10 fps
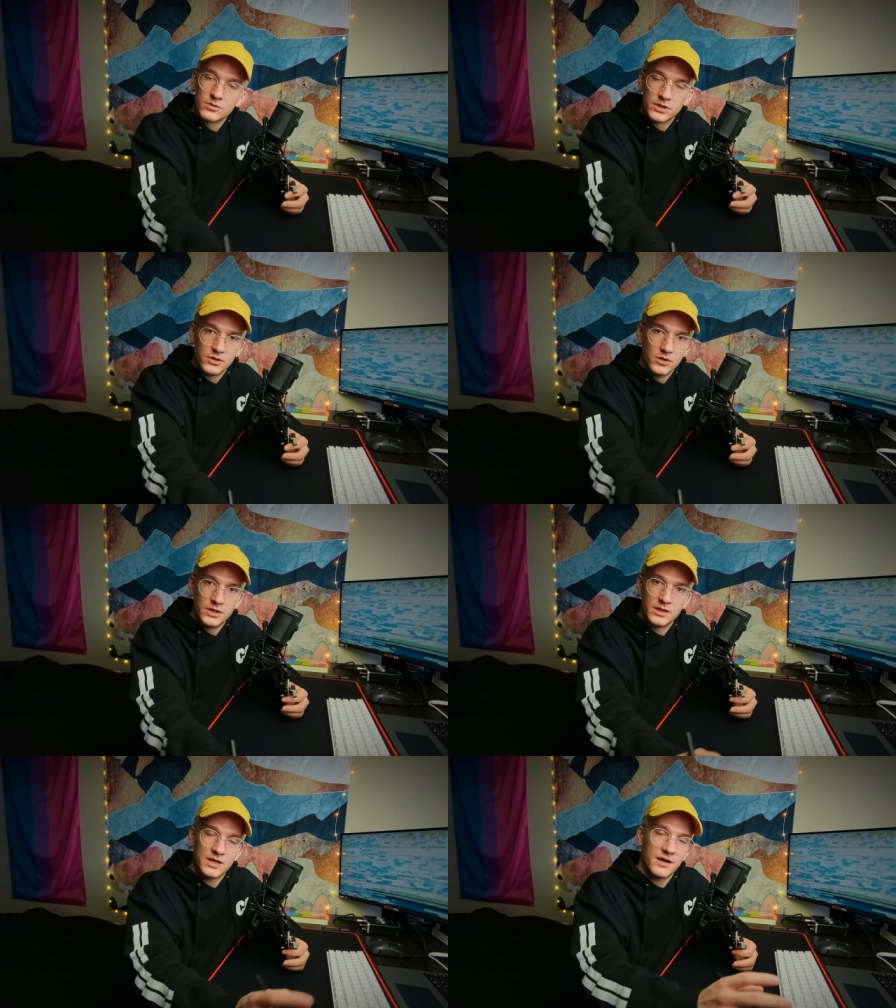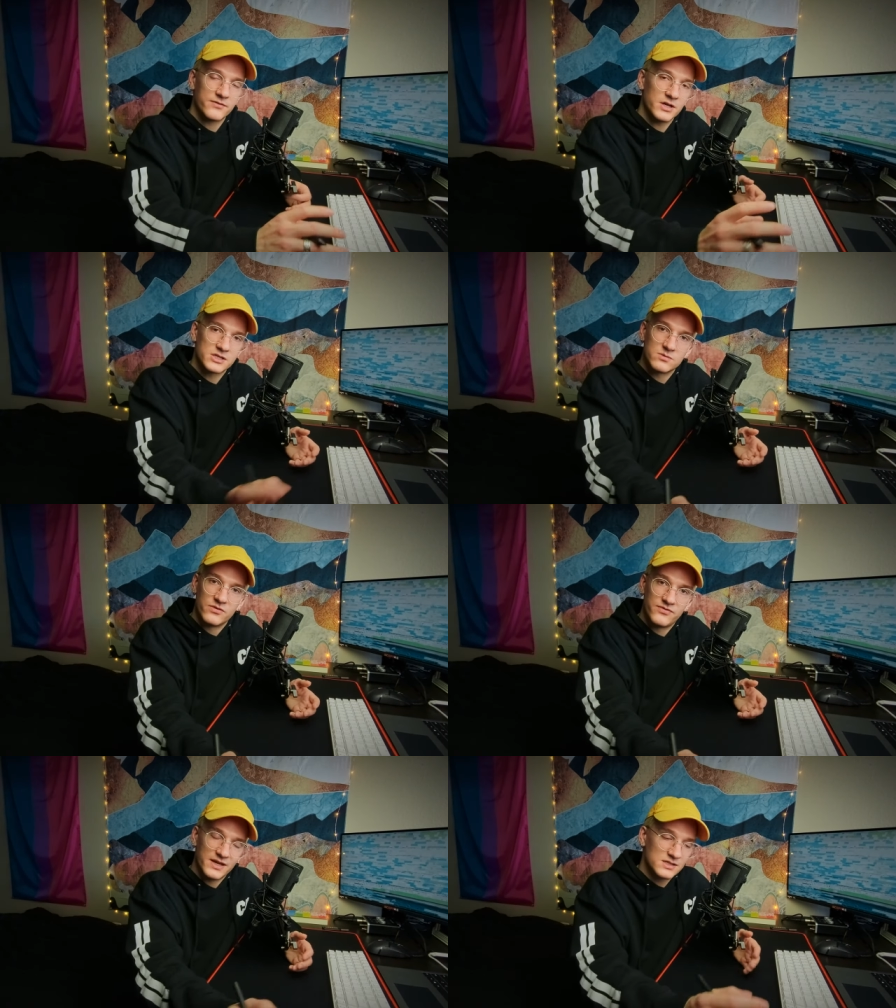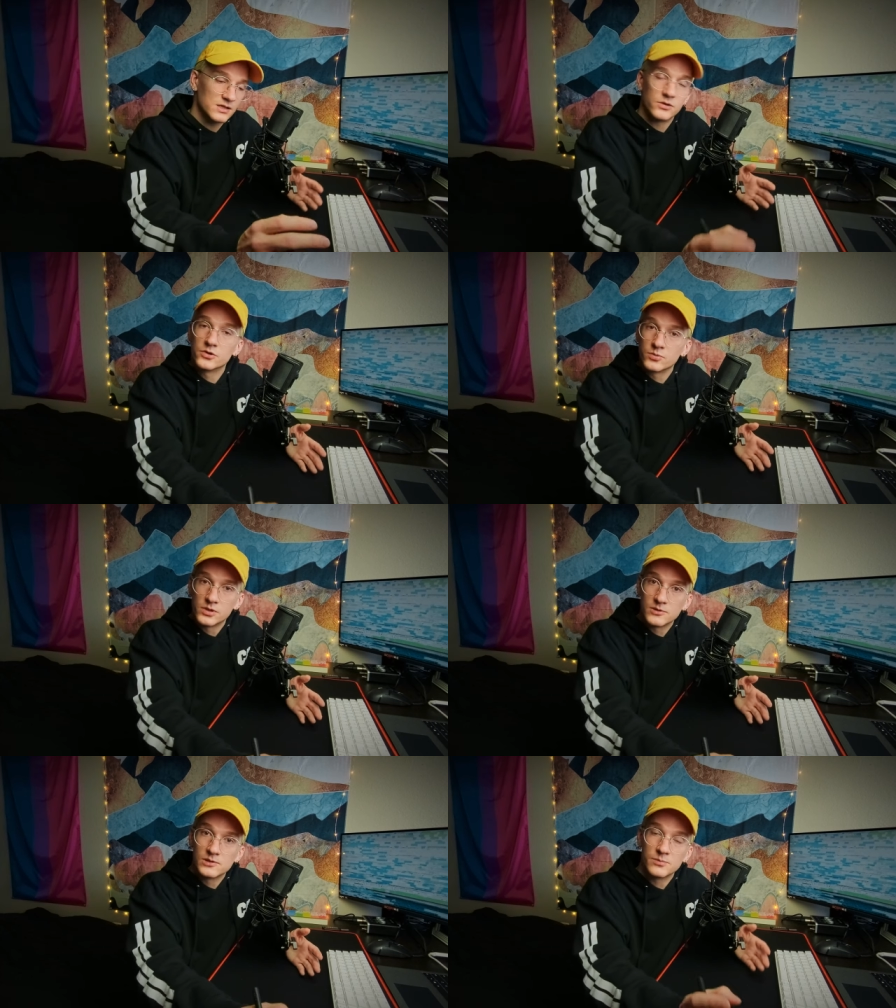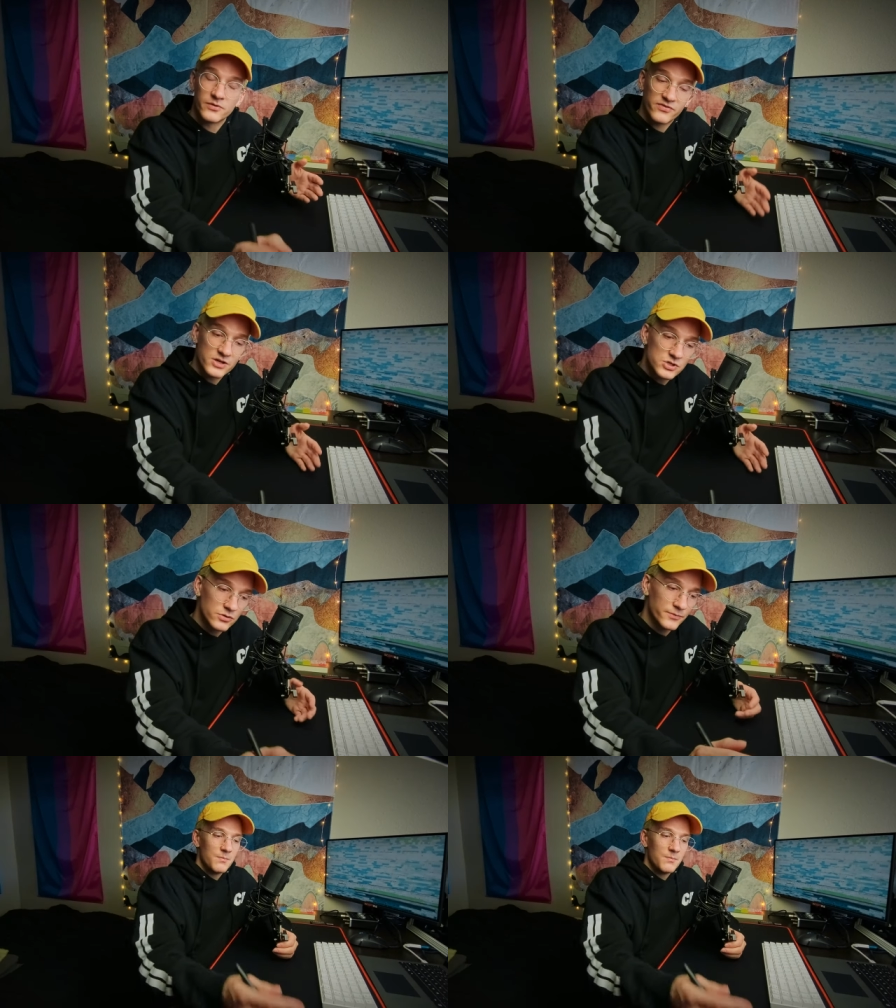really good at kind of custom effects that look really, really professional.